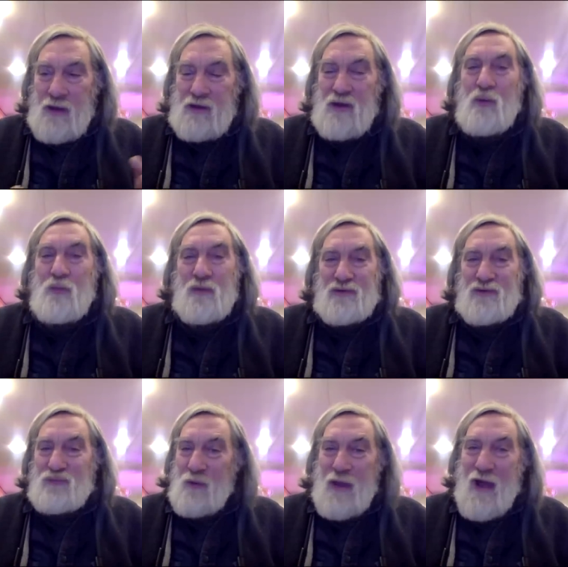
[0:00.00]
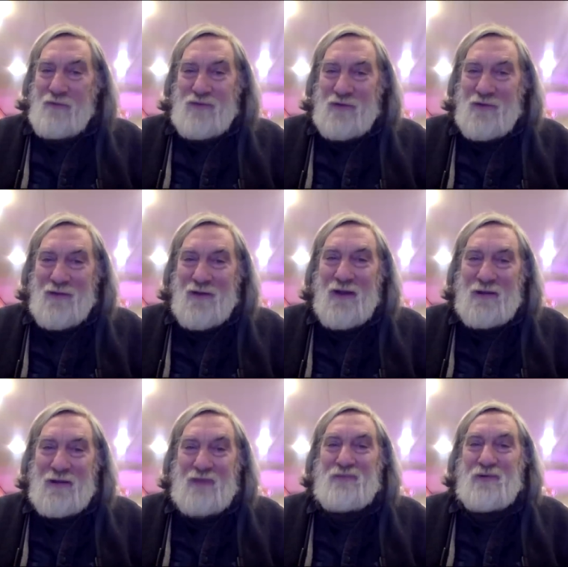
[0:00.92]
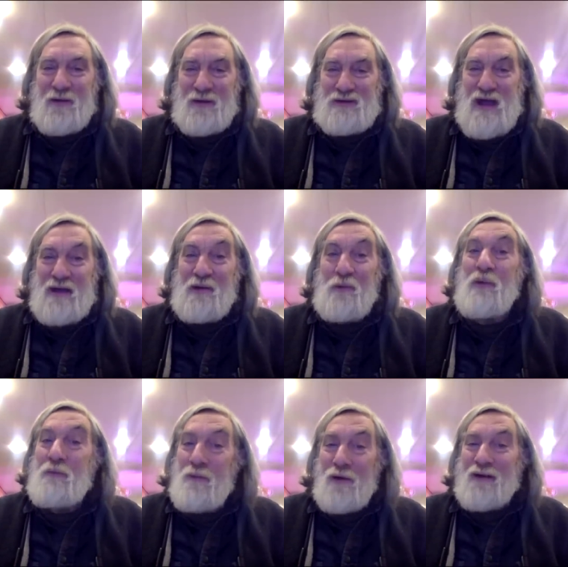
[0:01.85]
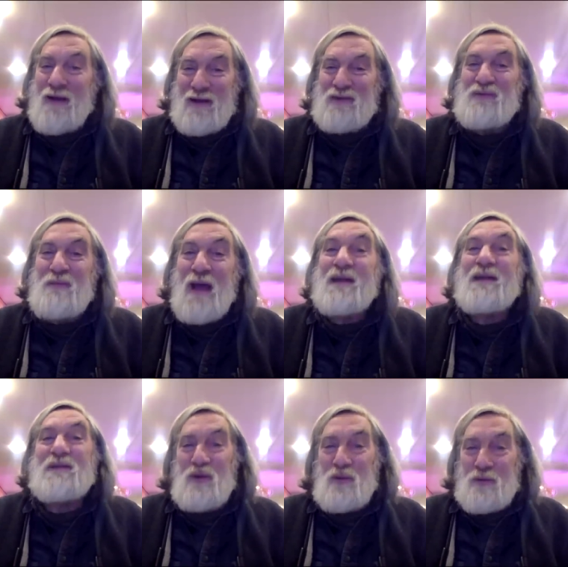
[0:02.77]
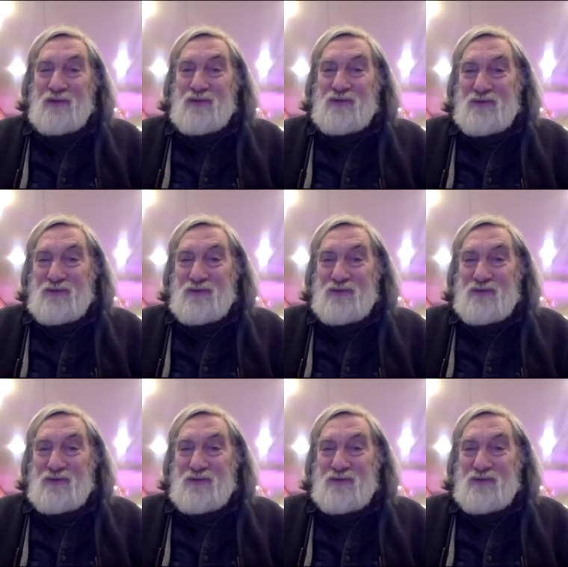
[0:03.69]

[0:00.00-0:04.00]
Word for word: Uh, we humans, we have a, a different agenda. We want to get as many